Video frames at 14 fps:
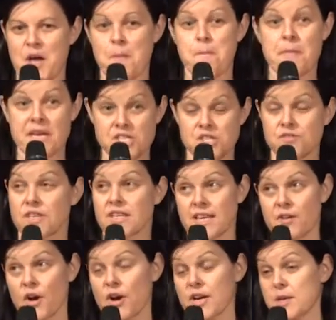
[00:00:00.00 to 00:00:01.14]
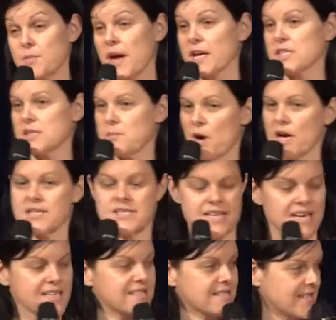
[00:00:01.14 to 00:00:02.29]
measuring their own impact, you might
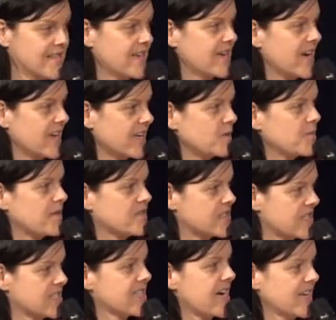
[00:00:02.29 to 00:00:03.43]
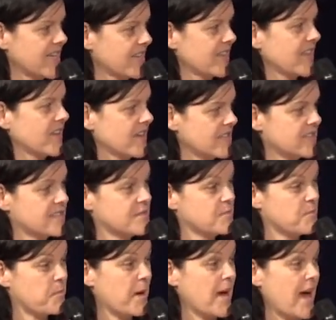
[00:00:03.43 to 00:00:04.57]
start to see a little bit of detail in there that is
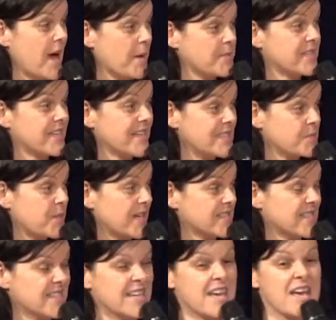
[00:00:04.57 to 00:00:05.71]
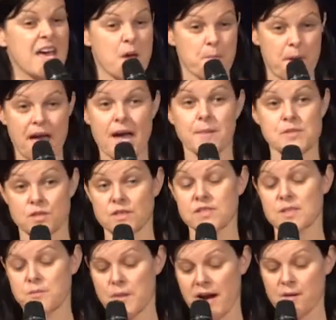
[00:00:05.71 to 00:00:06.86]
perhaps unexpected and perhaps not as
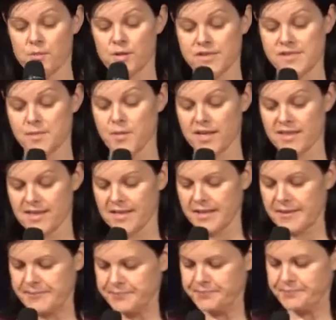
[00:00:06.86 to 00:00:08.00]
comparable as you might think.